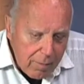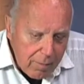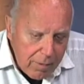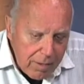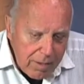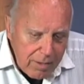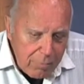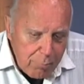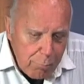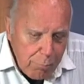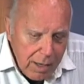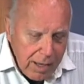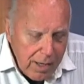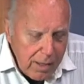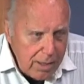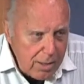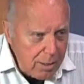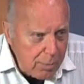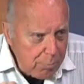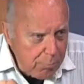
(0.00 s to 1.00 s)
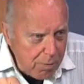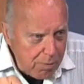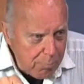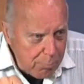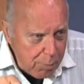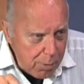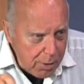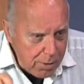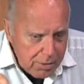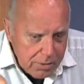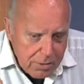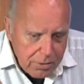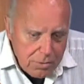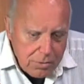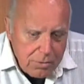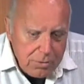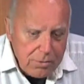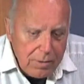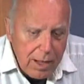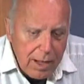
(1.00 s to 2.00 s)
is made up of
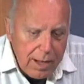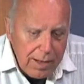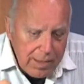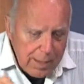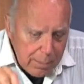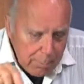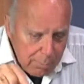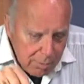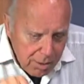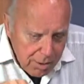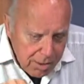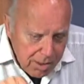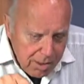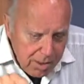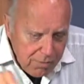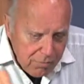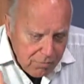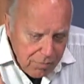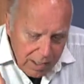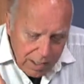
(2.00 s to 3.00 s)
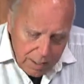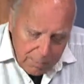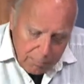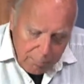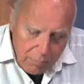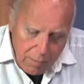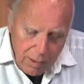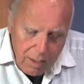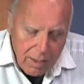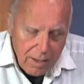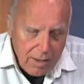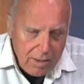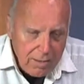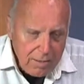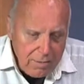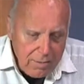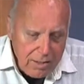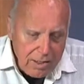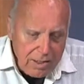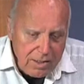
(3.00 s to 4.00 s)
particles, and I believe that
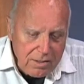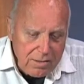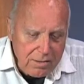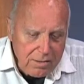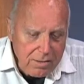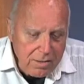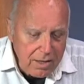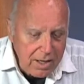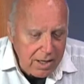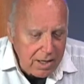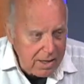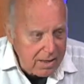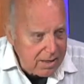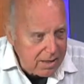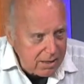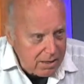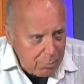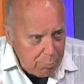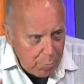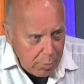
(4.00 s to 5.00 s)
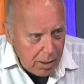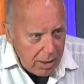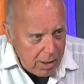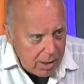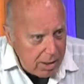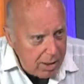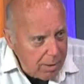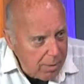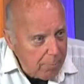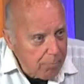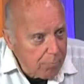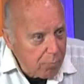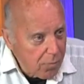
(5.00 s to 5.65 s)
this can explain